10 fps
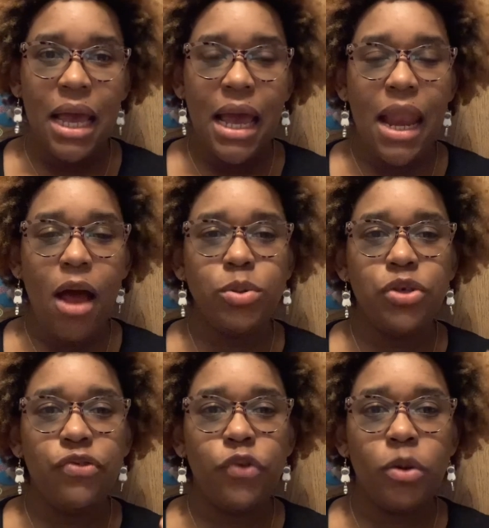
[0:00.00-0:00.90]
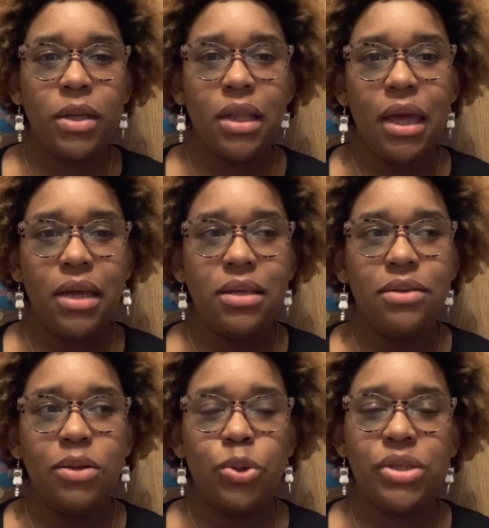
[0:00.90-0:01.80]
It helps you formulate
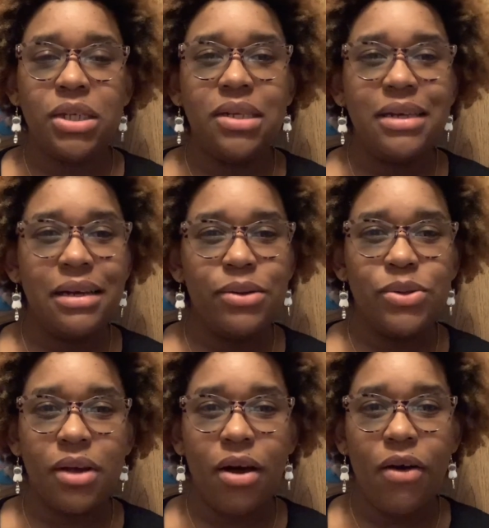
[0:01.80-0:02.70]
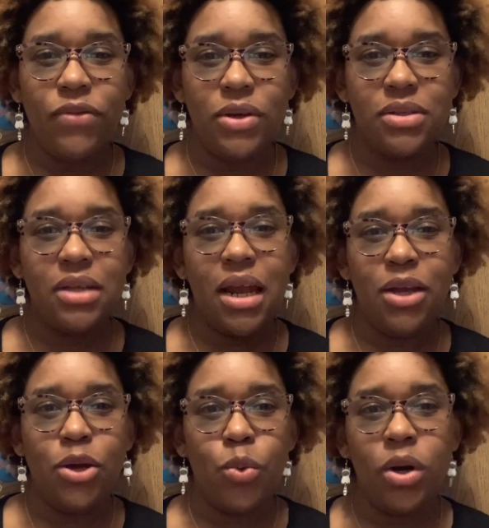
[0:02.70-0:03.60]
those details of your setting,
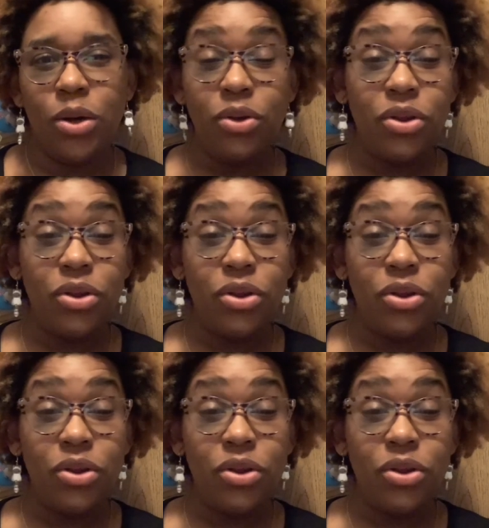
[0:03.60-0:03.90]
your world,